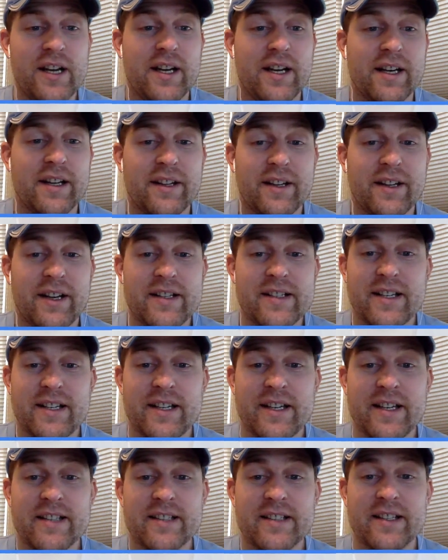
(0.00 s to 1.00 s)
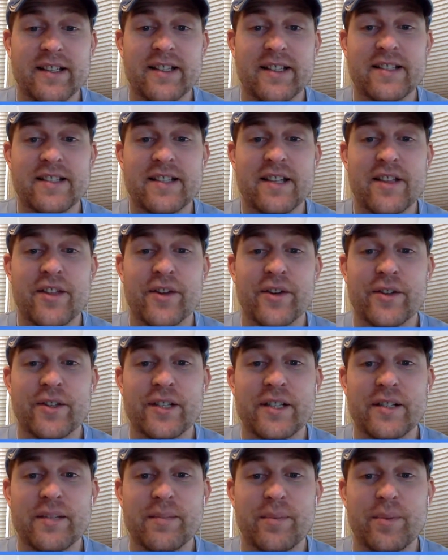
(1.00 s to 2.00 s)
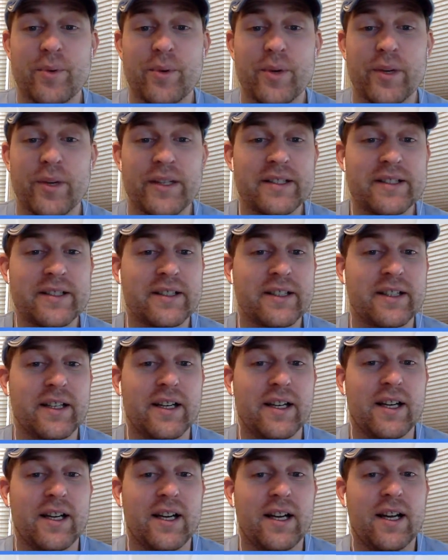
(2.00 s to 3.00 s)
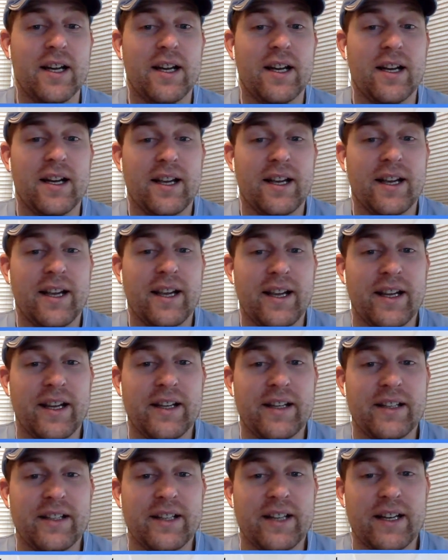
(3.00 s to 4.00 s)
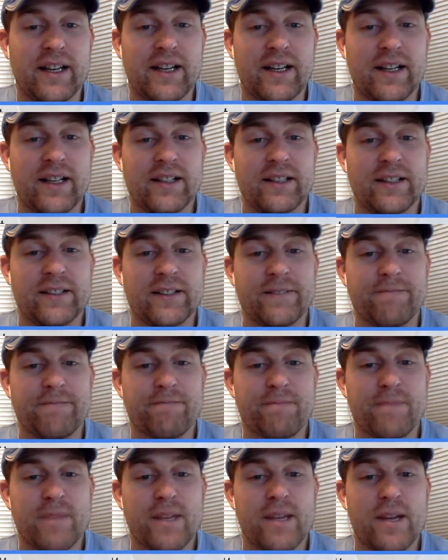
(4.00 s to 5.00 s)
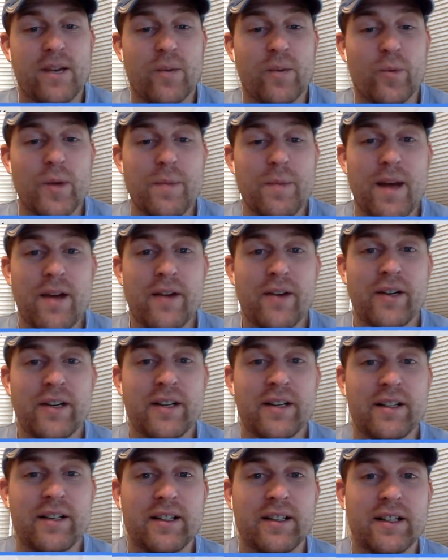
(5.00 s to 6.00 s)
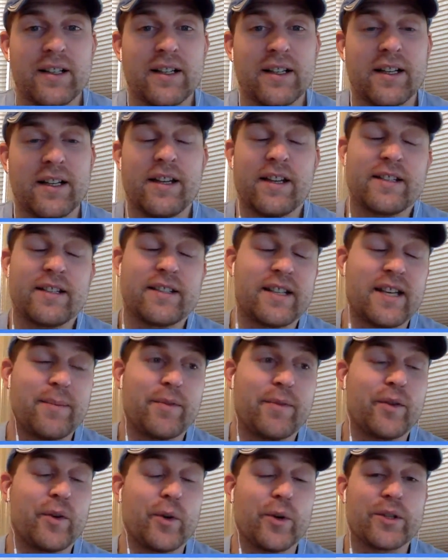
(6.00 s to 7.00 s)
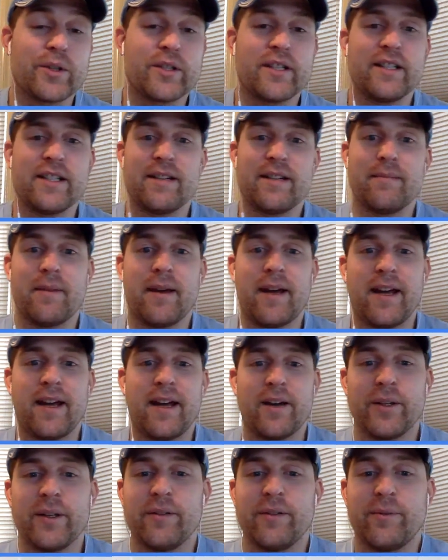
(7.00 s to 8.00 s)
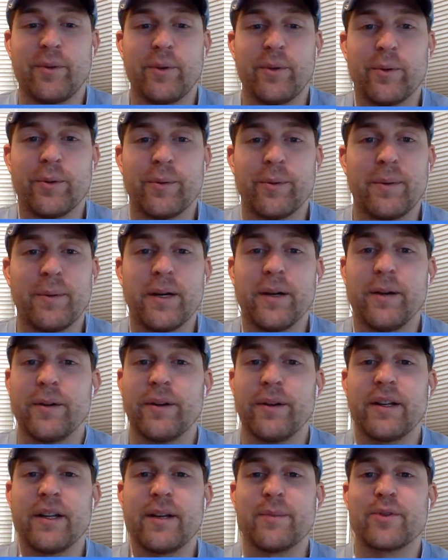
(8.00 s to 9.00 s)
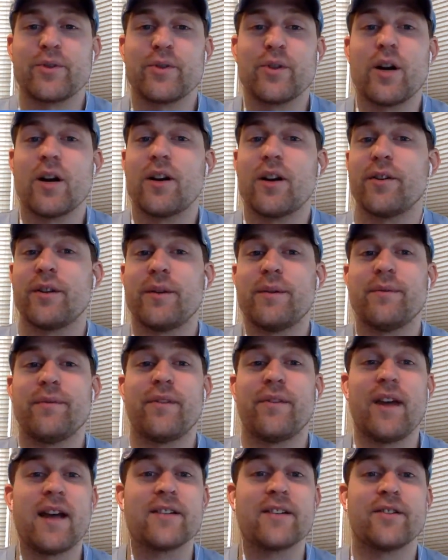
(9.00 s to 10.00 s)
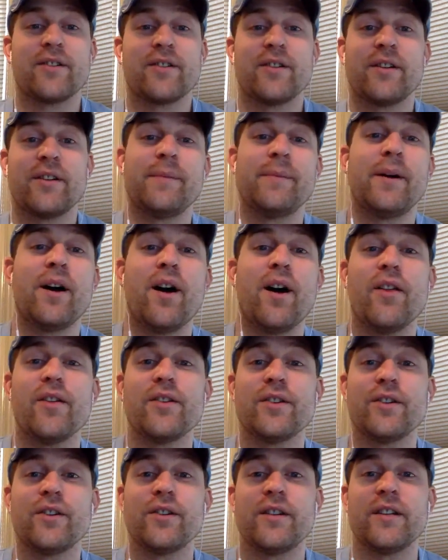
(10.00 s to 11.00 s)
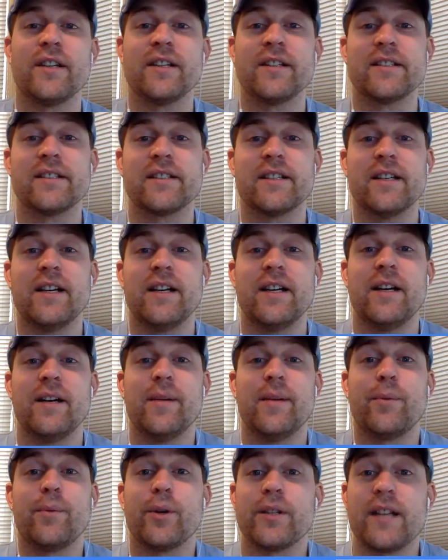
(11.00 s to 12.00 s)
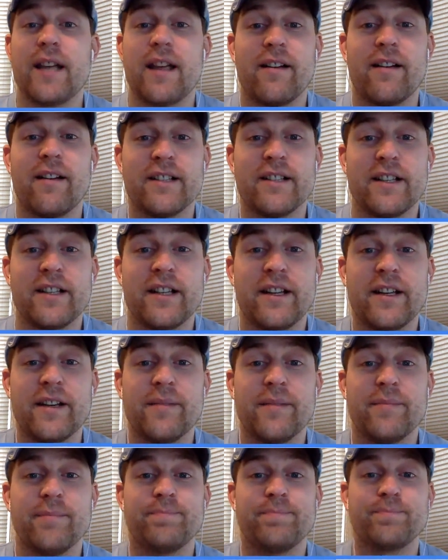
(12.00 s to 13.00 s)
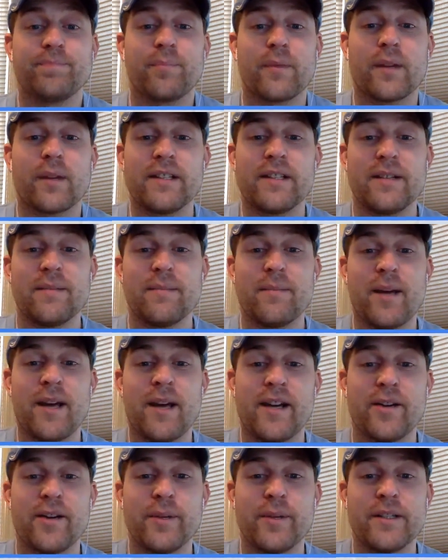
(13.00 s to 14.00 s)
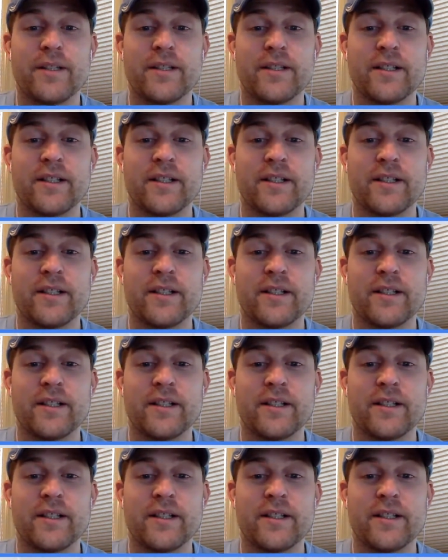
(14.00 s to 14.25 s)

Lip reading: And then Isaiah Hicks, like I said, 13 points. And rebounding in this game, of course, it didn't matter. We were bigger than them, stronger than them, faster than them. All those good things, more talented than them. It didn't matter. But